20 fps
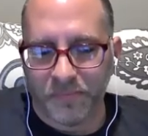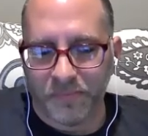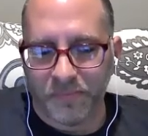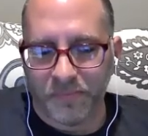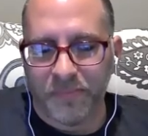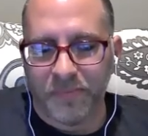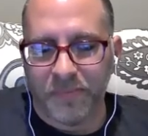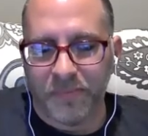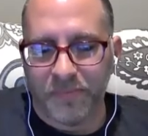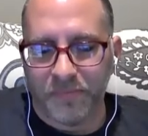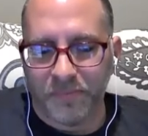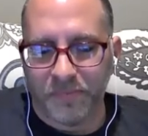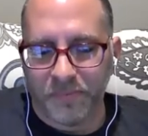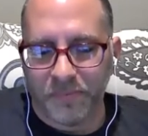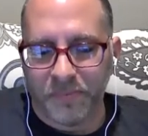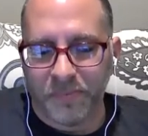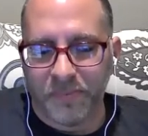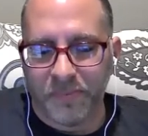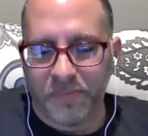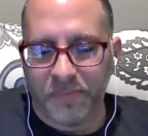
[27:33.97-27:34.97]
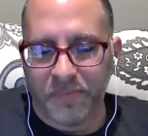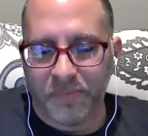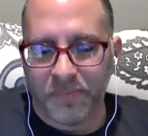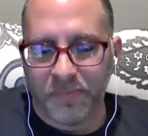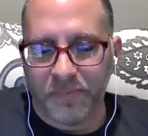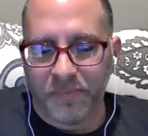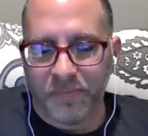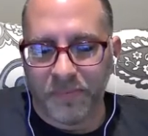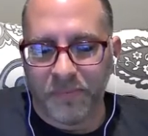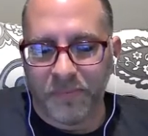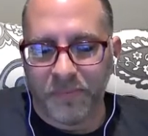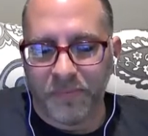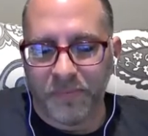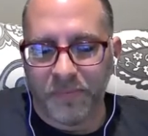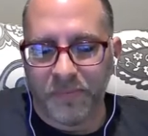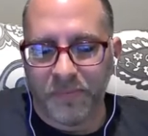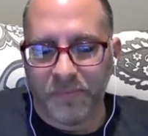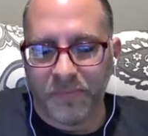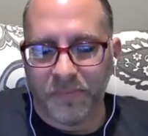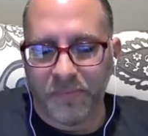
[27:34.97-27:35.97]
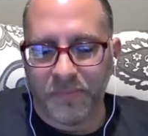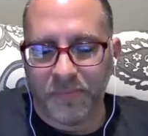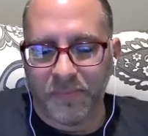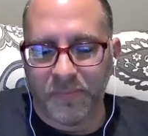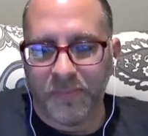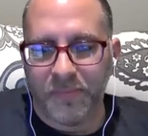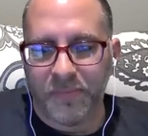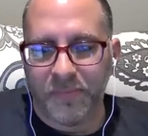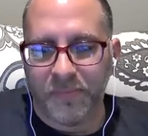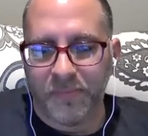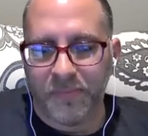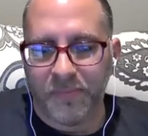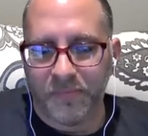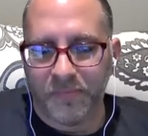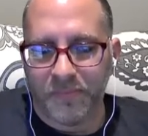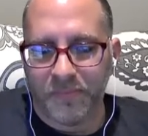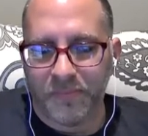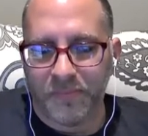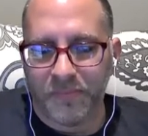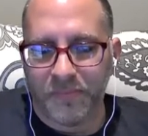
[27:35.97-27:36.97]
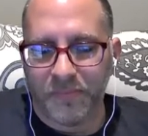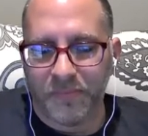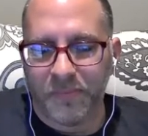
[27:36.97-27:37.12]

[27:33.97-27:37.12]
(not speaking)